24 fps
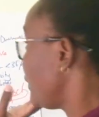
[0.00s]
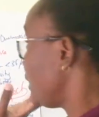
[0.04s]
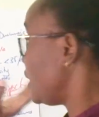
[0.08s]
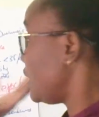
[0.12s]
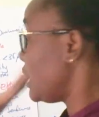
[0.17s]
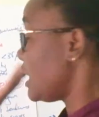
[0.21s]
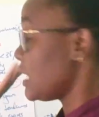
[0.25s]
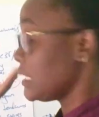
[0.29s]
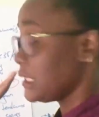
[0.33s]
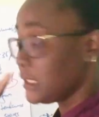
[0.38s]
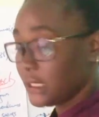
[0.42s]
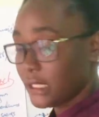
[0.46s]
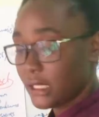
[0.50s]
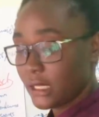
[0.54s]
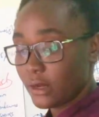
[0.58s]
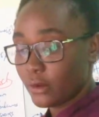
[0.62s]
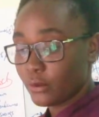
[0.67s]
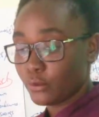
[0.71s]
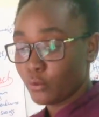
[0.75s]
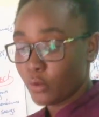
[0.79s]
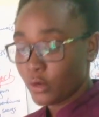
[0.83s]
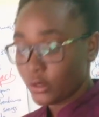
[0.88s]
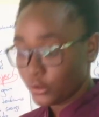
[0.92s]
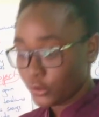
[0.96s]
The last thing I
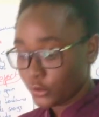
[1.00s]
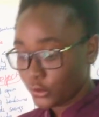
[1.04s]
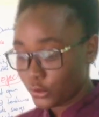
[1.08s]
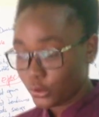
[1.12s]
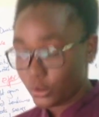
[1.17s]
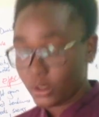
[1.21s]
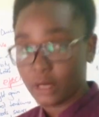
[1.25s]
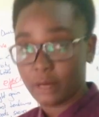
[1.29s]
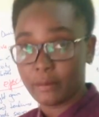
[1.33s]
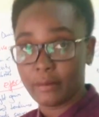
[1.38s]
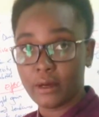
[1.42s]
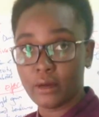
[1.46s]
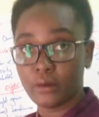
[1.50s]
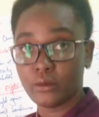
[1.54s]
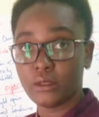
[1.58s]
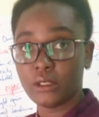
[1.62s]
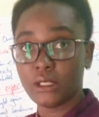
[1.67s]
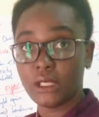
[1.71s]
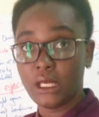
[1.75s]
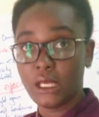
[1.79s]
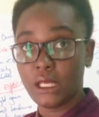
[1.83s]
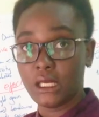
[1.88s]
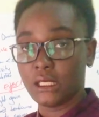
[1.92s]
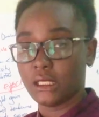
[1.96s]
would want to talk
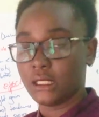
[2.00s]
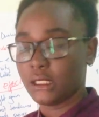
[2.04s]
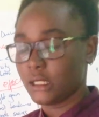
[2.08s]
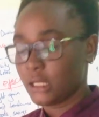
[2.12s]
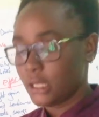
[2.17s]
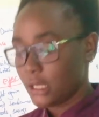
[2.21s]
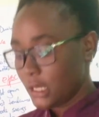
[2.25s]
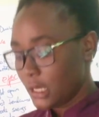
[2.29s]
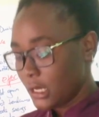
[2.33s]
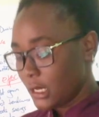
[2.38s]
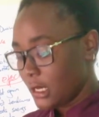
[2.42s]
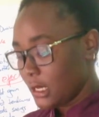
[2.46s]
about is